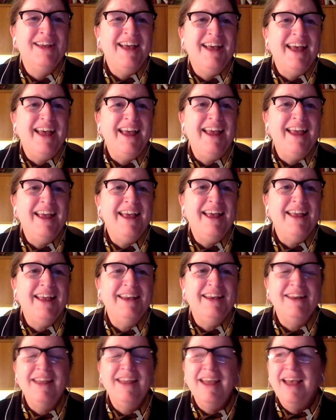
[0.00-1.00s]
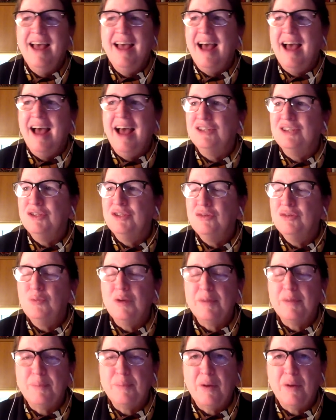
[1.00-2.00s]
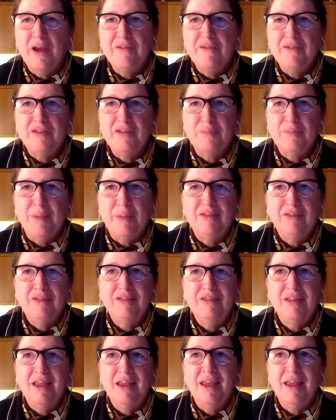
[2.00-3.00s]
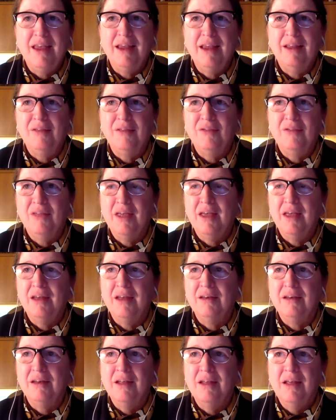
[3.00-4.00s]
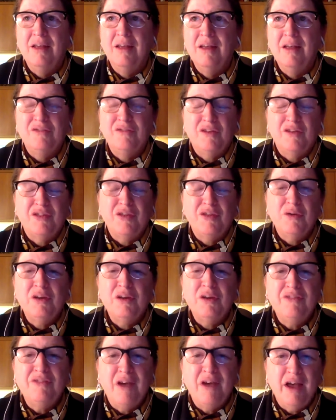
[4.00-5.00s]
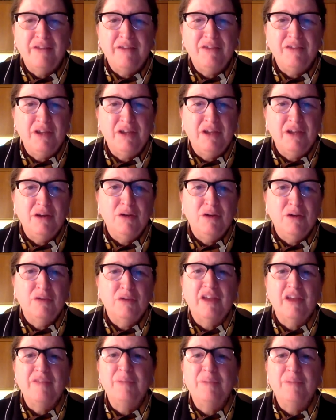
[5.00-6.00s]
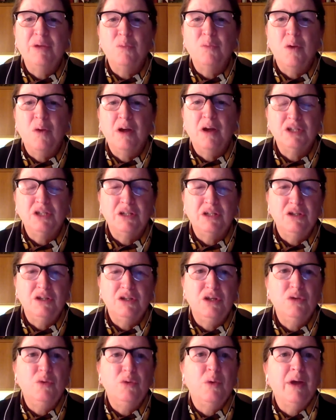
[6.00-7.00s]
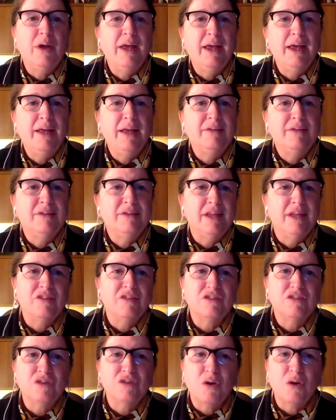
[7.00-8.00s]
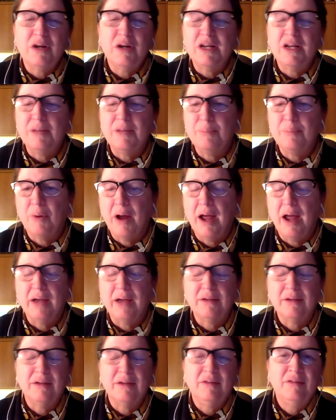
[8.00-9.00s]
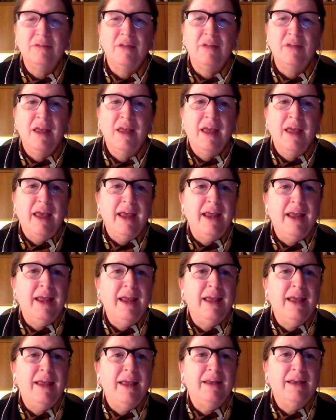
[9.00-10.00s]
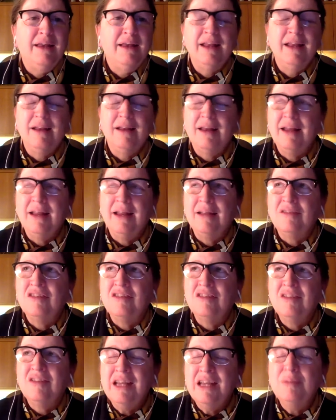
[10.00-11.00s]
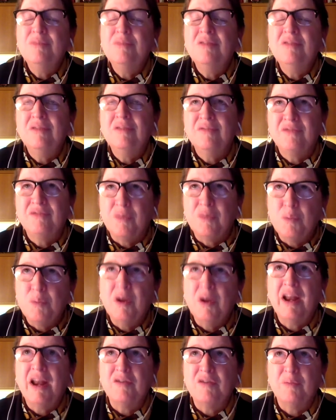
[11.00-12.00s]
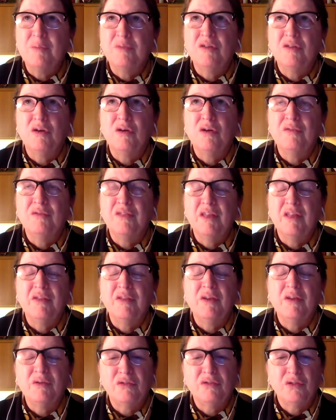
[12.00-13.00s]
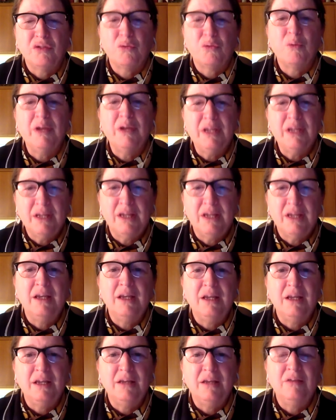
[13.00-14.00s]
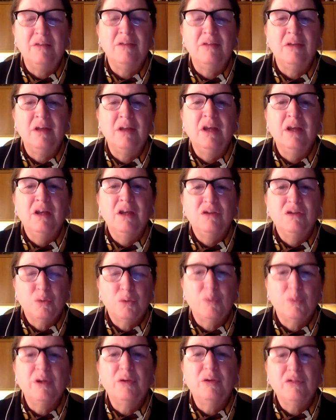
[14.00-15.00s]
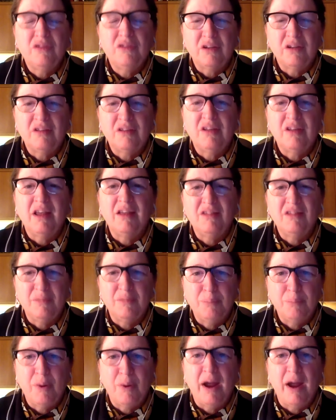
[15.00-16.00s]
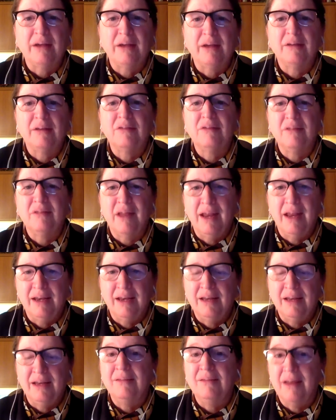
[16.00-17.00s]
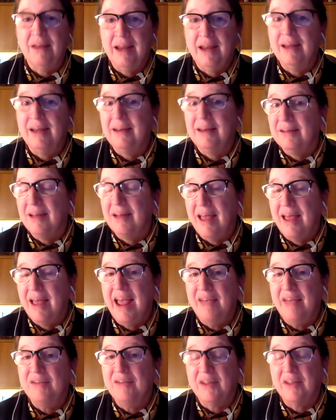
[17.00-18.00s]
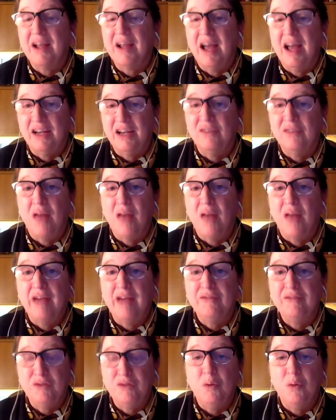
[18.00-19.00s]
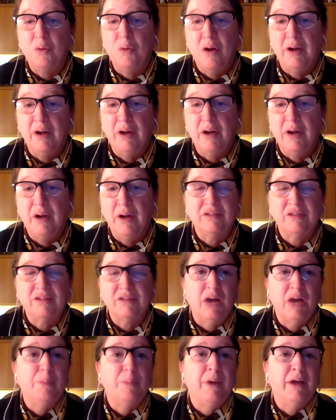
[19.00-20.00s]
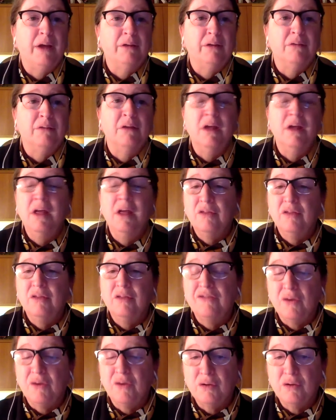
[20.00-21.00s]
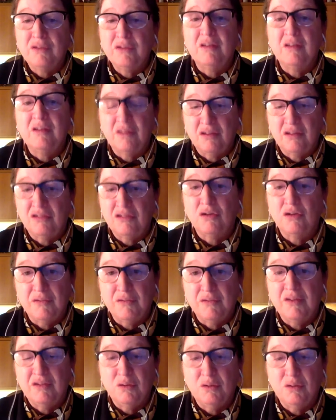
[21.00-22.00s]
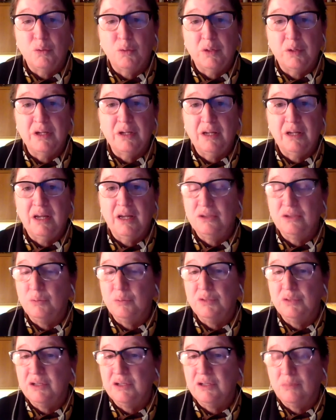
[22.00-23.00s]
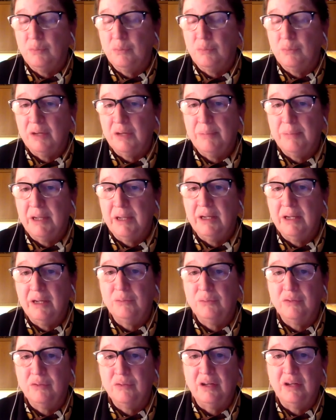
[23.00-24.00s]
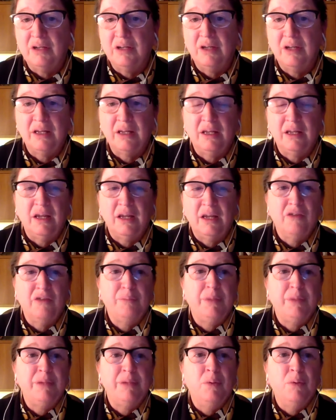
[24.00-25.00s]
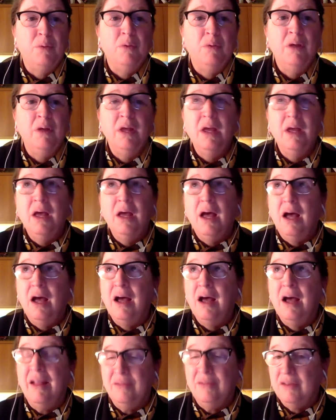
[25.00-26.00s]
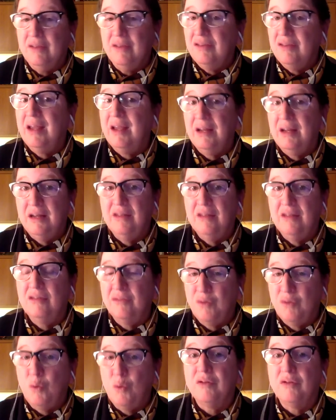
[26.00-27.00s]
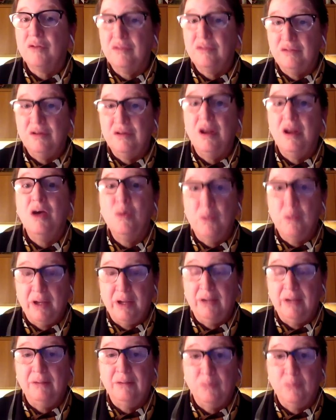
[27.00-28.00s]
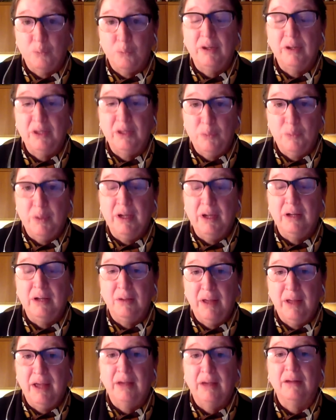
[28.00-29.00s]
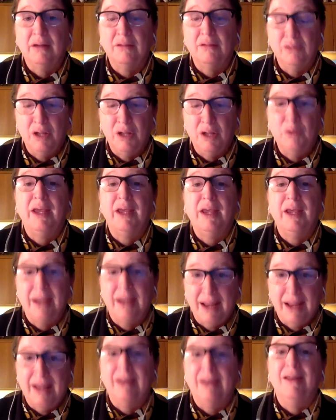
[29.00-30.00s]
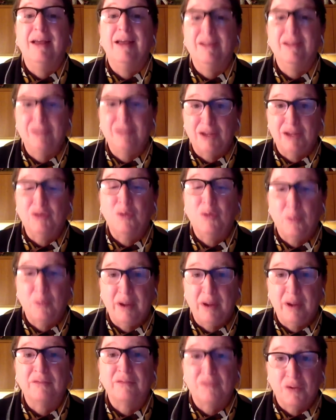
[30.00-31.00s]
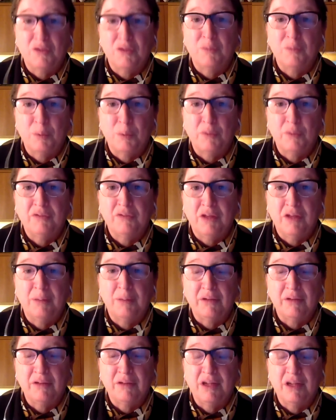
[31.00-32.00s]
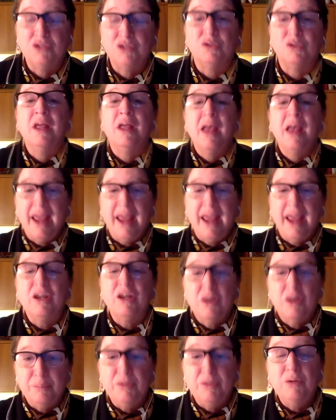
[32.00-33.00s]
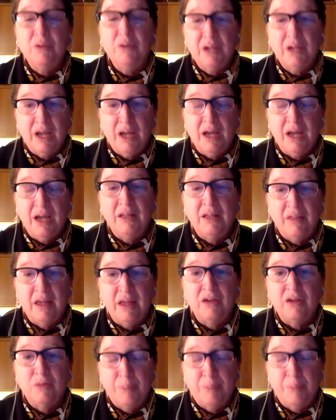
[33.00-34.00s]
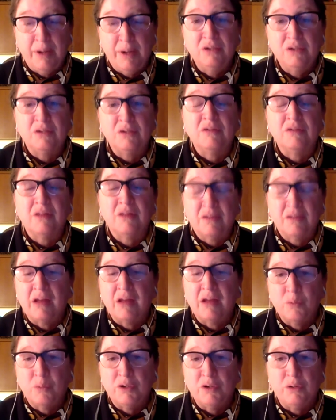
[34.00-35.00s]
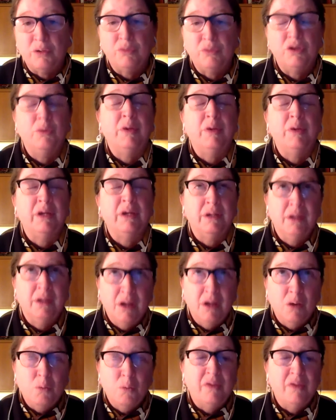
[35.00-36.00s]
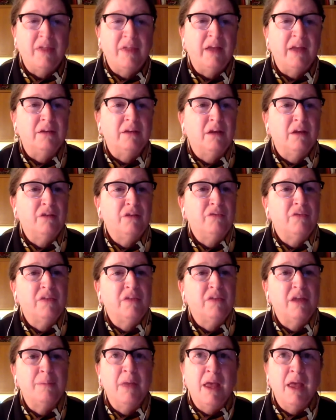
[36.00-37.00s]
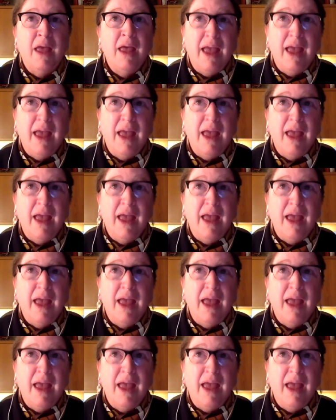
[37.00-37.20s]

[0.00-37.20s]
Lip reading: And I just want to preface by saying that for 35 years, I've been watching new grads get started in practice, and it seems from what I've observed that there's three keys to real success in practice and in having the kind of life you want as a chiropractor. The first is a service orientation, which is really being interested in taking care of people. And the second is, of course, knowing really well how to locate, analyze, and correct vertebral subluxation and communicating that to patients that that's what you're doing, what that does for them.